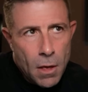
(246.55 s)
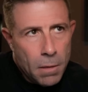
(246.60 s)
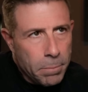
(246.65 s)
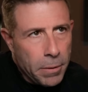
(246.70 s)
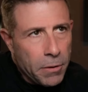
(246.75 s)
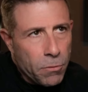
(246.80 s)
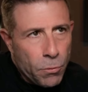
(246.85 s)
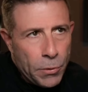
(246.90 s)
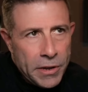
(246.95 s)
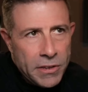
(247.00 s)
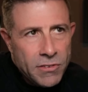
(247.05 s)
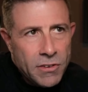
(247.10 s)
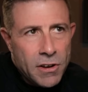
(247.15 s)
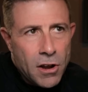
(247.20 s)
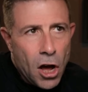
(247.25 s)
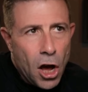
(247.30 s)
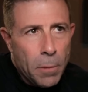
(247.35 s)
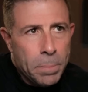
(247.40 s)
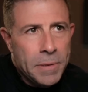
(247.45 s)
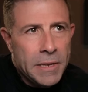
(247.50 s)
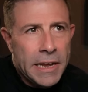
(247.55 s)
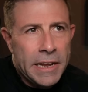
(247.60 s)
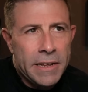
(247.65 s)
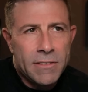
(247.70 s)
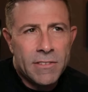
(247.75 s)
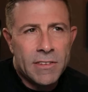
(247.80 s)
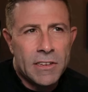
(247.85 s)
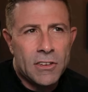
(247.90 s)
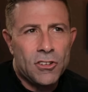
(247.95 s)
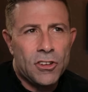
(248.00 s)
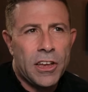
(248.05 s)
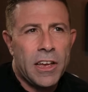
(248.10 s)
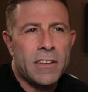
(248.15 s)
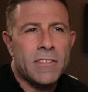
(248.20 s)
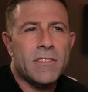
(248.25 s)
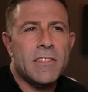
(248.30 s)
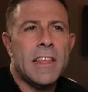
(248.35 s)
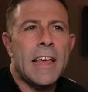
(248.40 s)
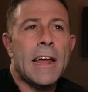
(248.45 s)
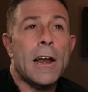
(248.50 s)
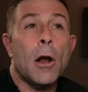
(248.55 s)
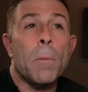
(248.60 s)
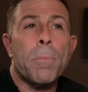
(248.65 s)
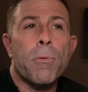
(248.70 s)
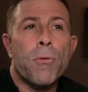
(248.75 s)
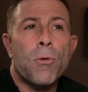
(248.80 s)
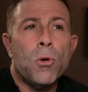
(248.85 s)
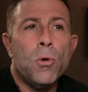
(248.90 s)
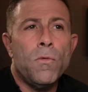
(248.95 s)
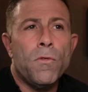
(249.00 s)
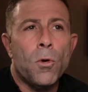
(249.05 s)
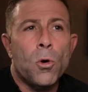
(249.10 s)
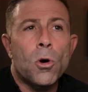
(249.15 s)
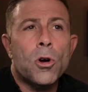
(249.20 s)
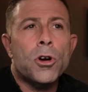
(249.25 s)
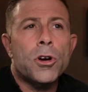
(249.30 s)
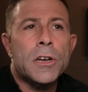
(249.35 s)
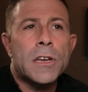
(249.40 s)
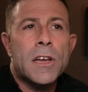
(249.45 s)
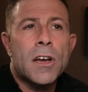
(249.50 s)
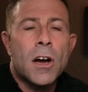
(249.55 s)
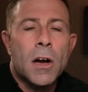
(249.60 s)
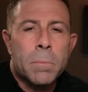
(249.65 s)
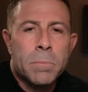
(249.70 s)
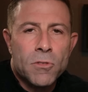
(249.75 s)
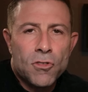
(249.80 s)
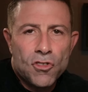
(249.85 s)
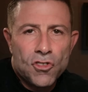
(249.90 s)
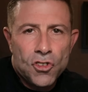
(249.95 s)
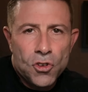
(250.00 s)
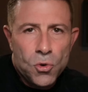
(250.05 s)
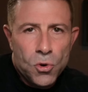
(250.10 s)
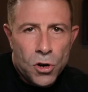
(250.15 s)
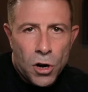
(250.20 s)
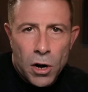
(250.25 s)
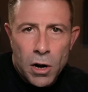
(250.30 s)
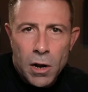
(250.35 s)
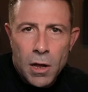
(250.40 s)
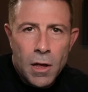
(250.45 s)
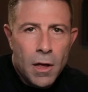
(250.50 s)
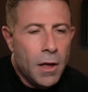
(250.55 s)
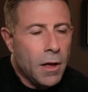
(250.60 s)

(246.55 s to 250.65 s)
But recent updates suggest that approval could come sooner.